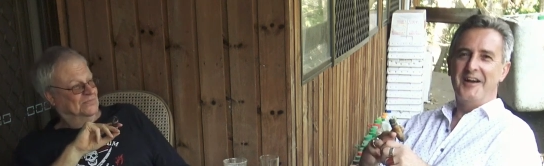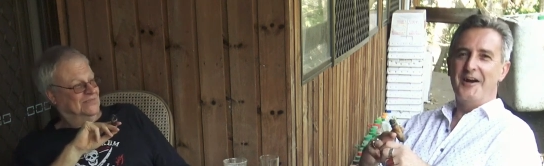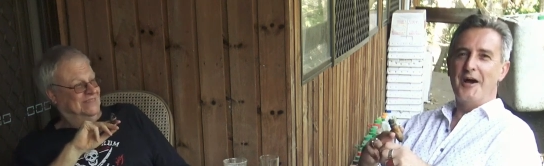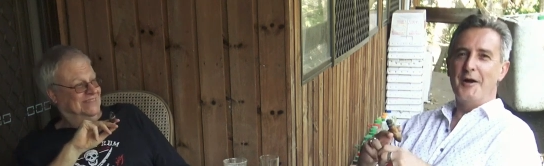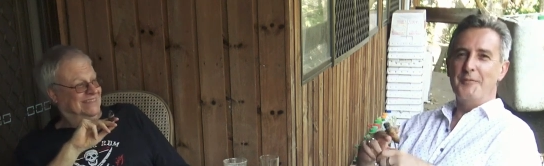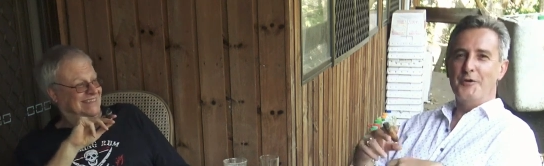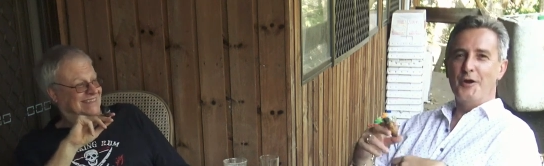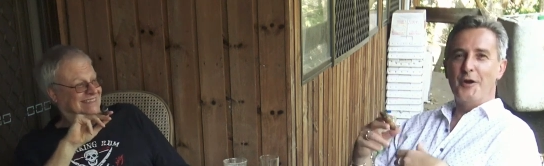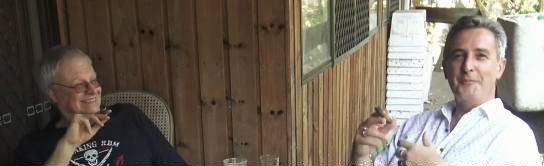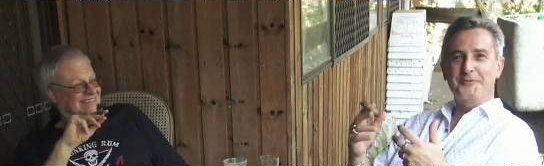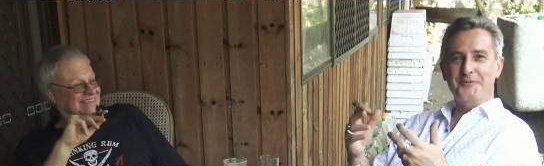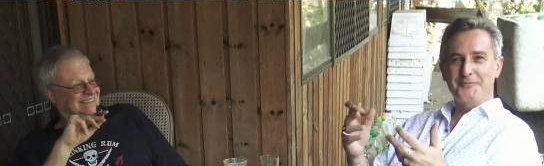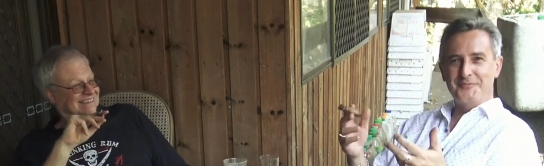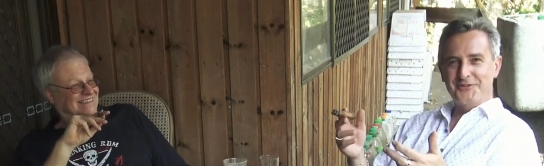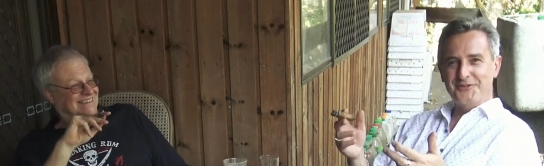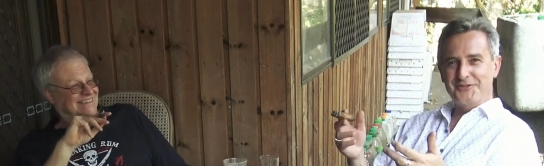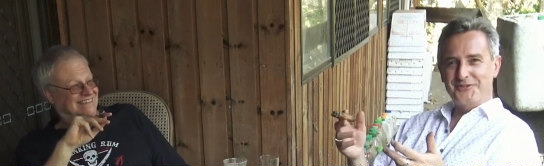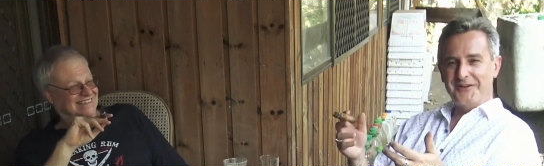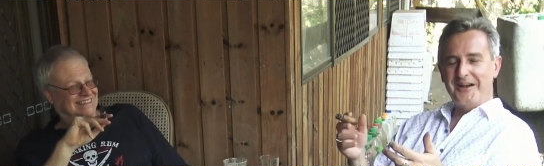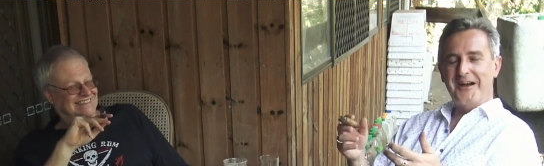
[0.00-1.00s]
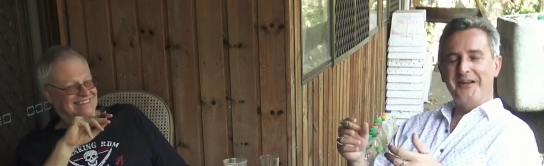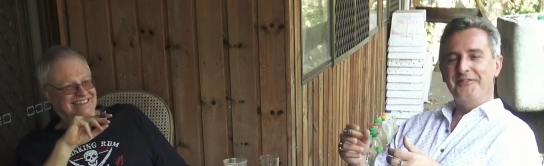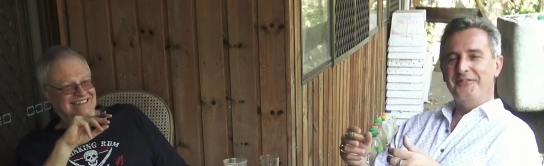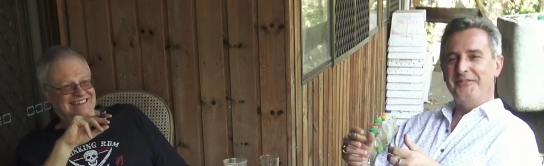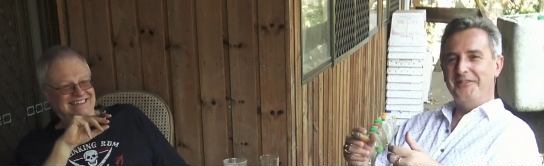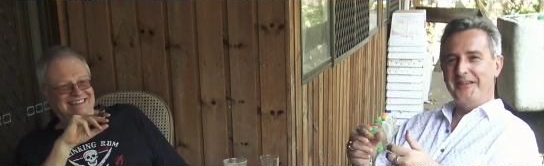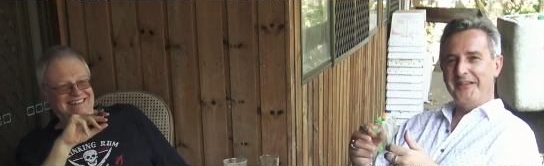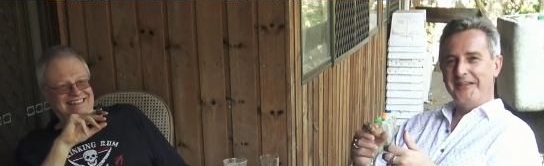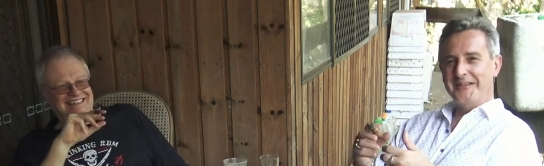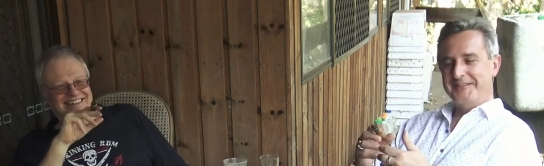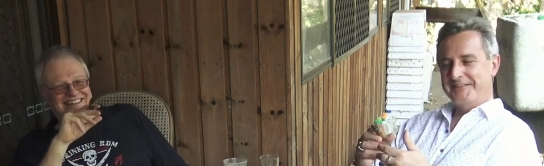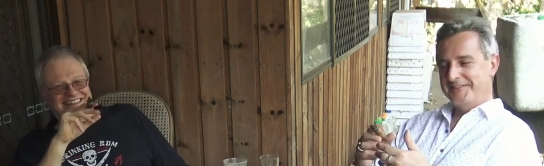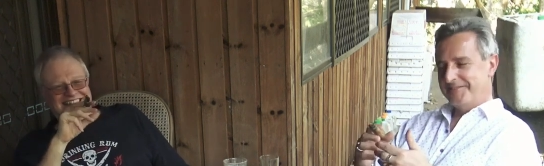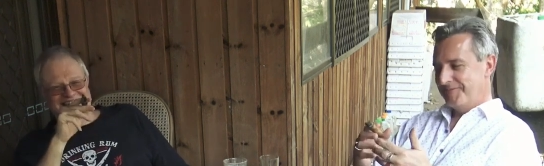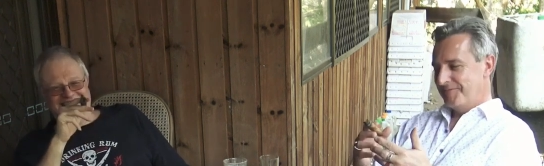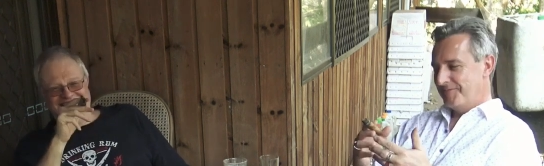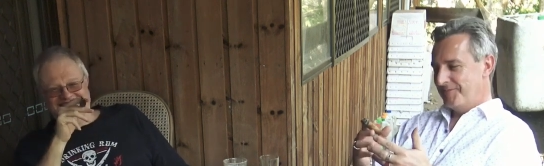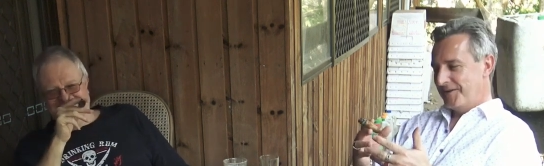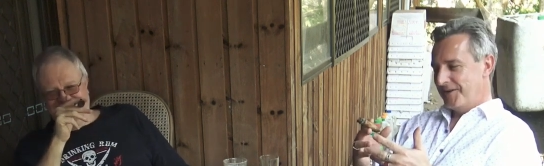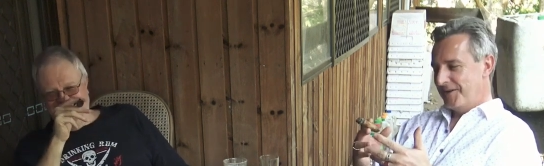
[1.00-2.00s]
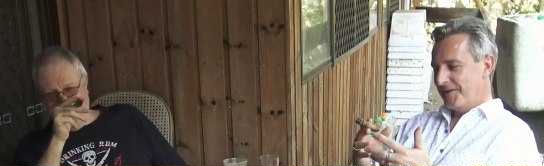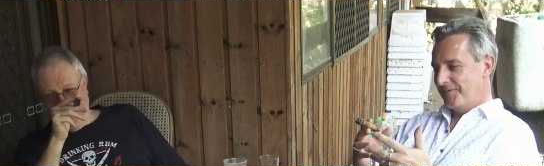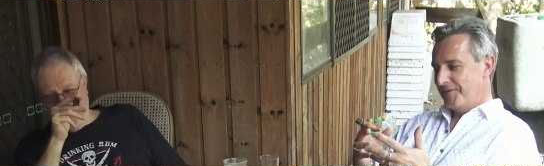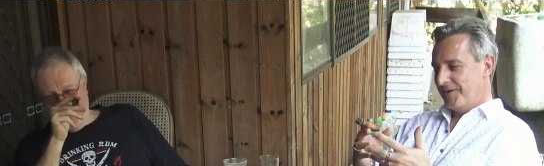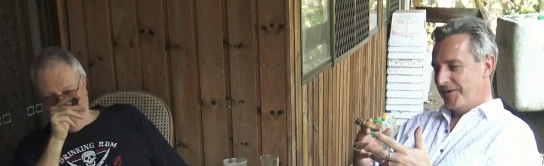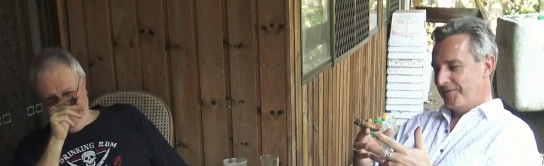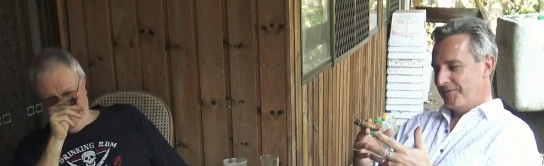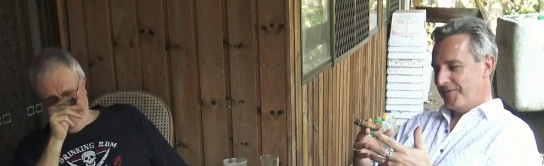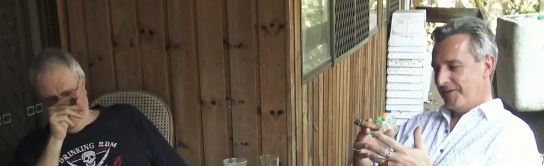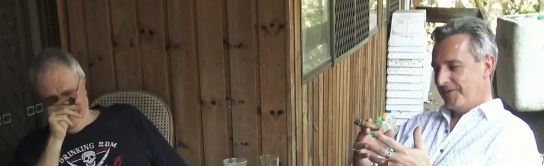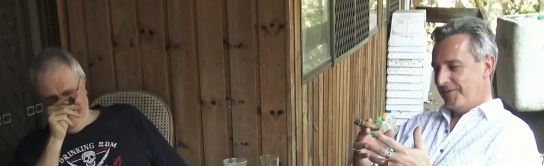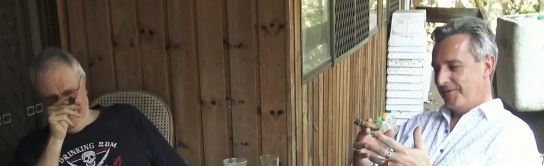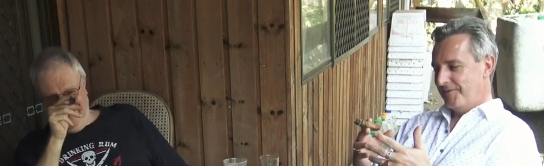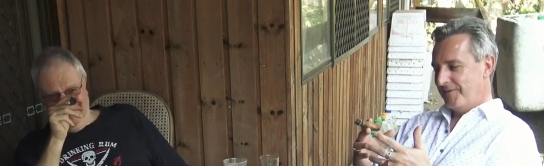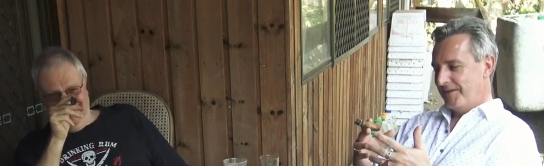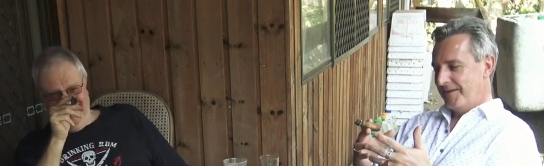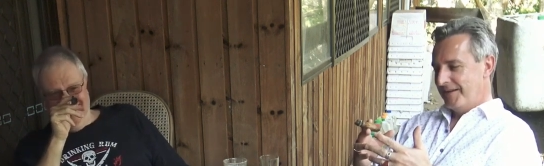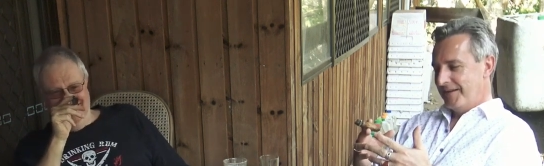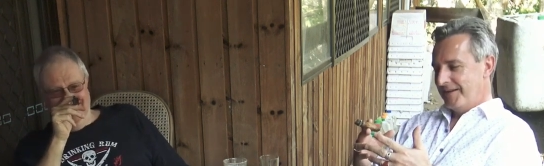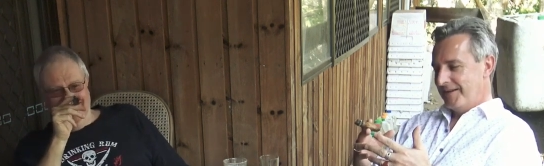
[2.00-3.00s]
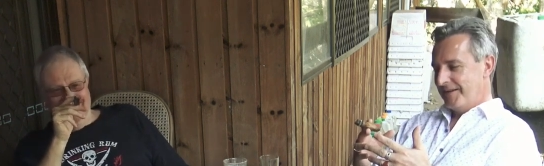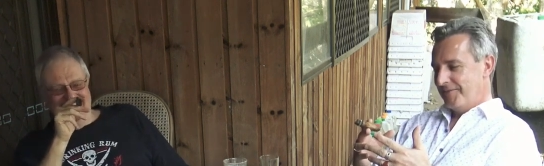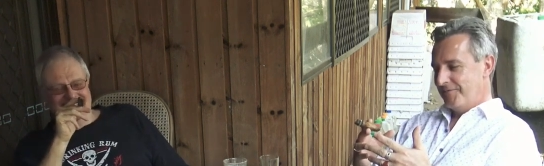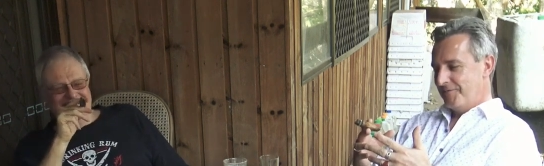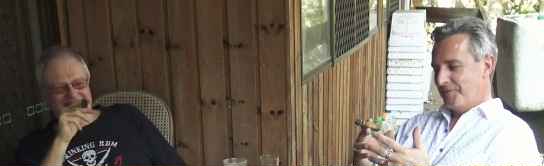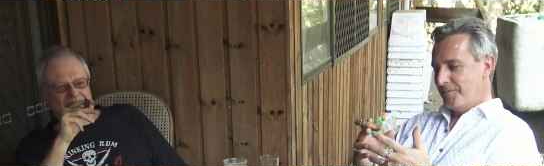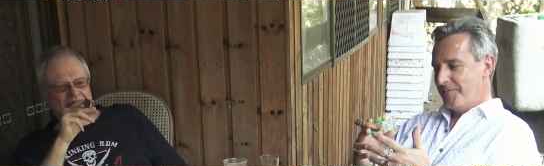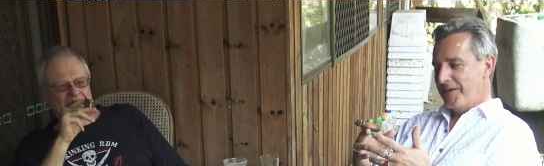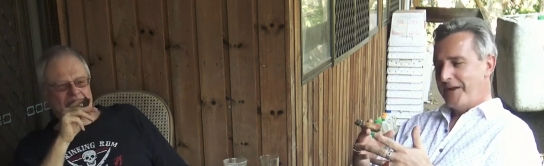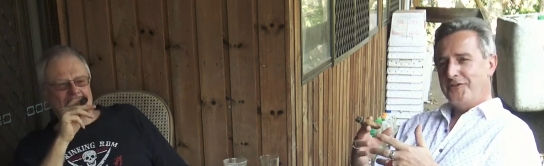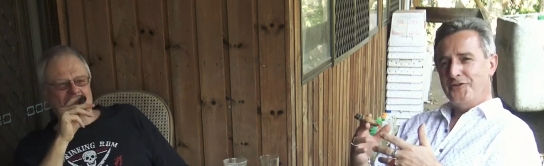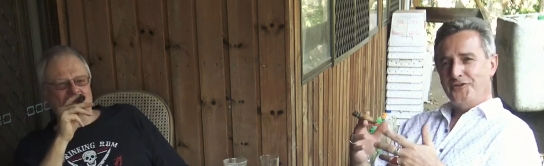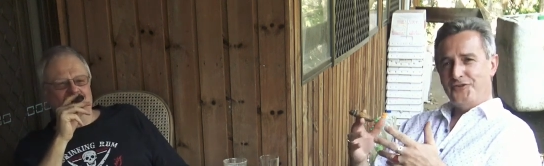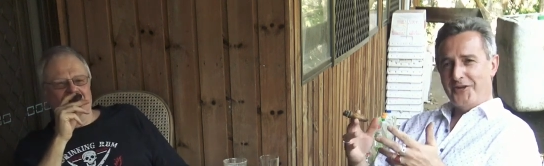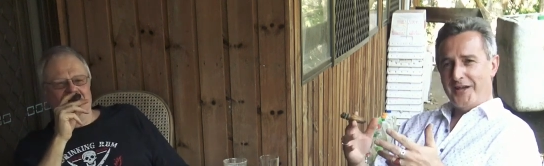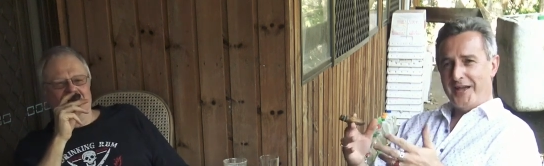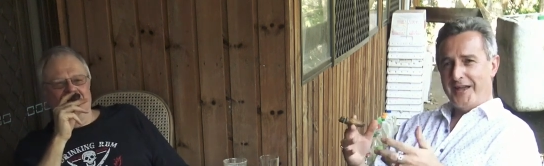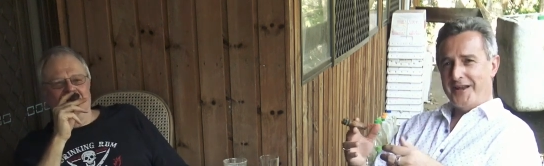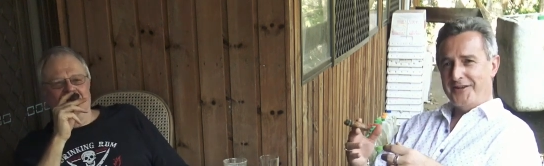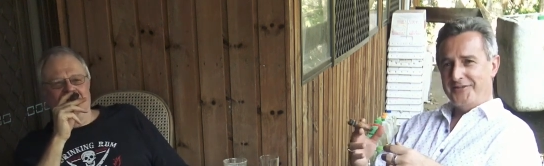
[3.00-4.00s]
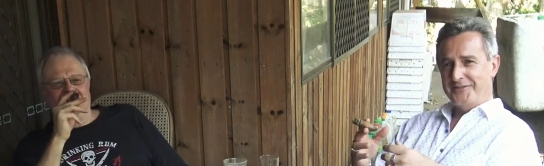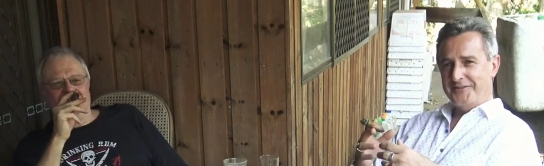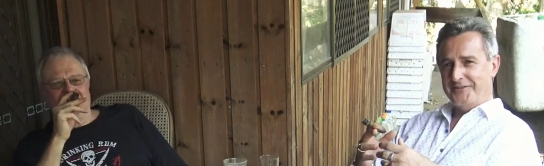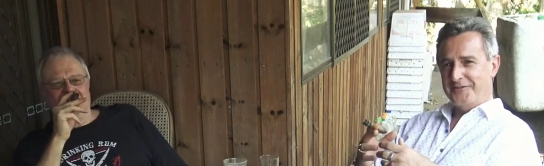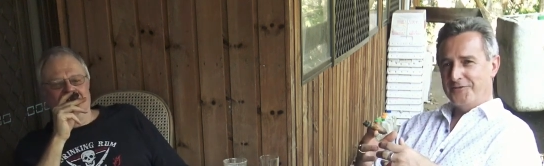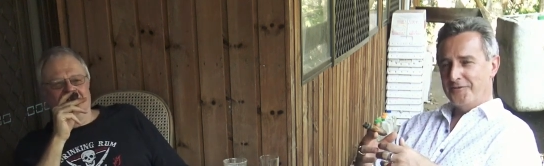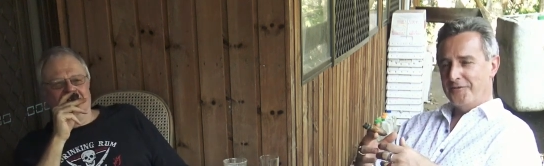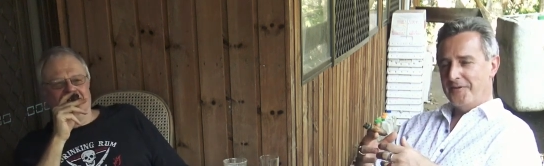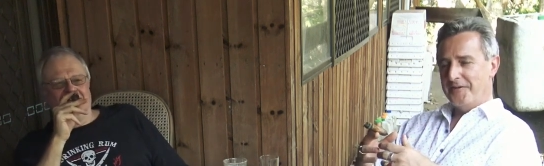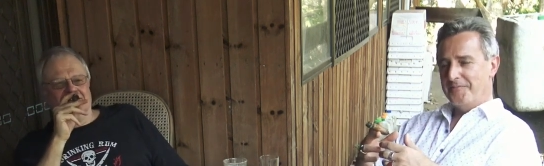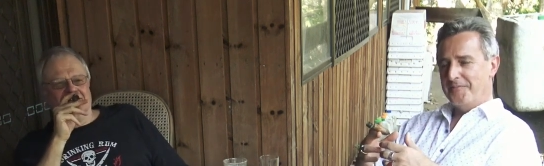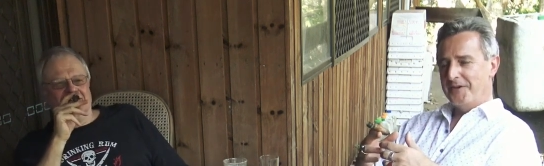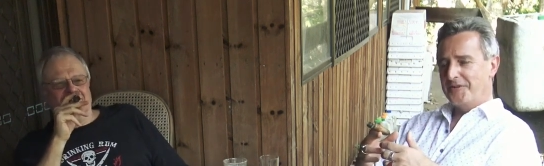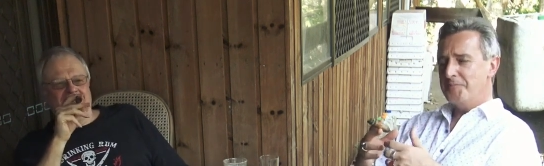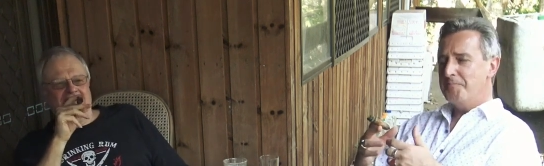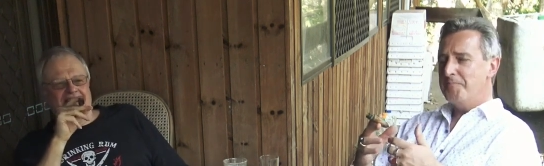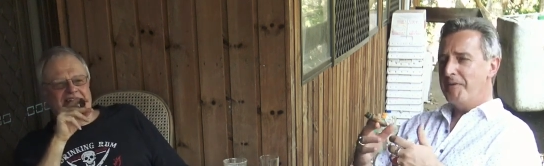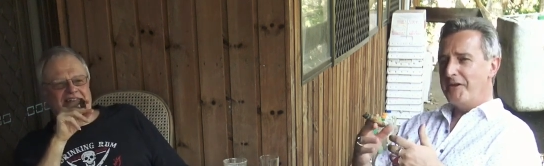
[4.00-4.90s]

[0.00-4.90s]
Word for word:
Speaker 1: I'm an optimist. I think we're about to change and talk in much